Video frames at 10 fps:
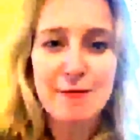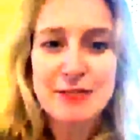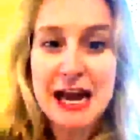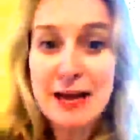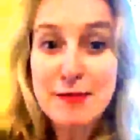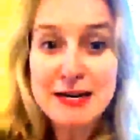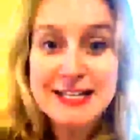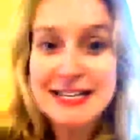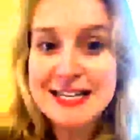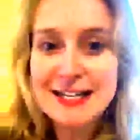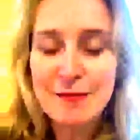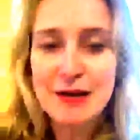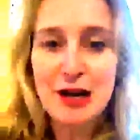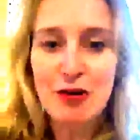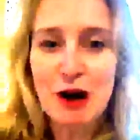take me to see
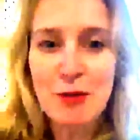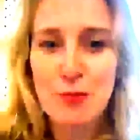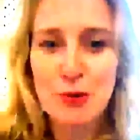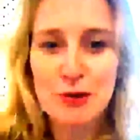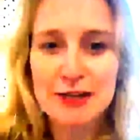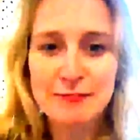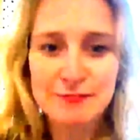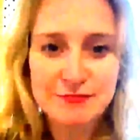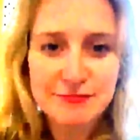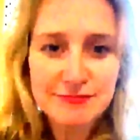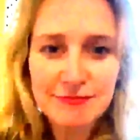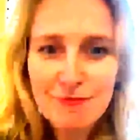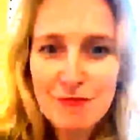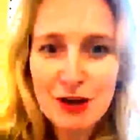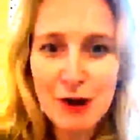something incredible. And
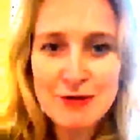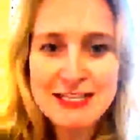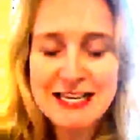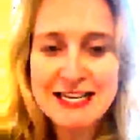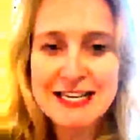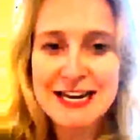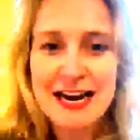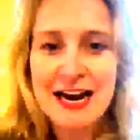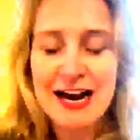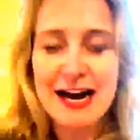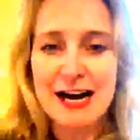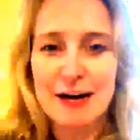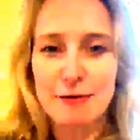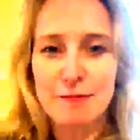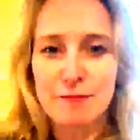I was in
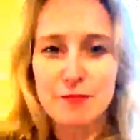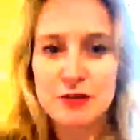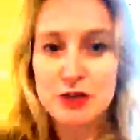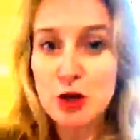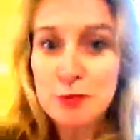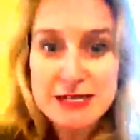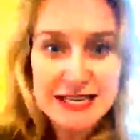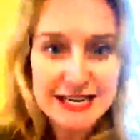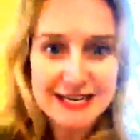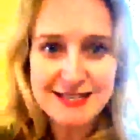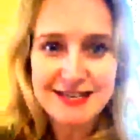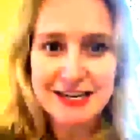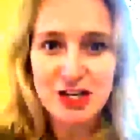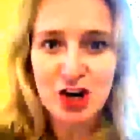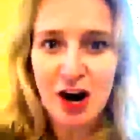super cities
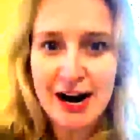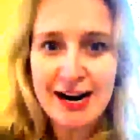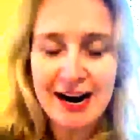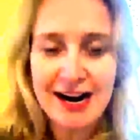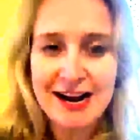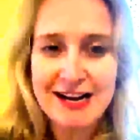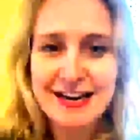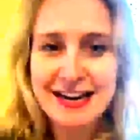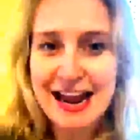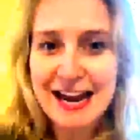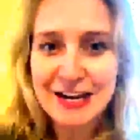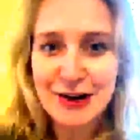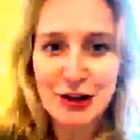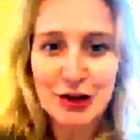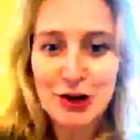in China, and again,
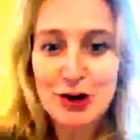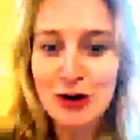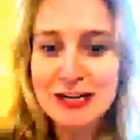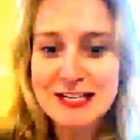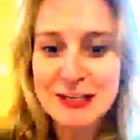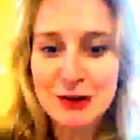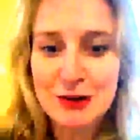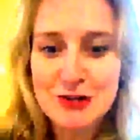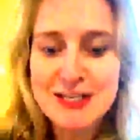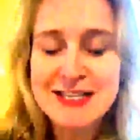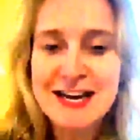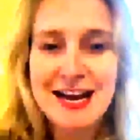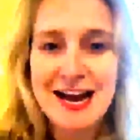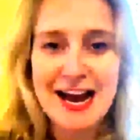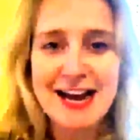the curious looks
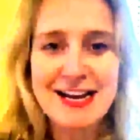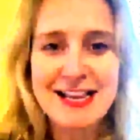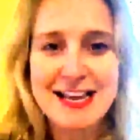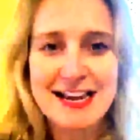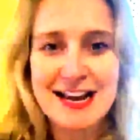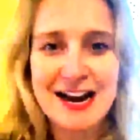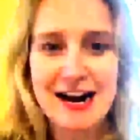and the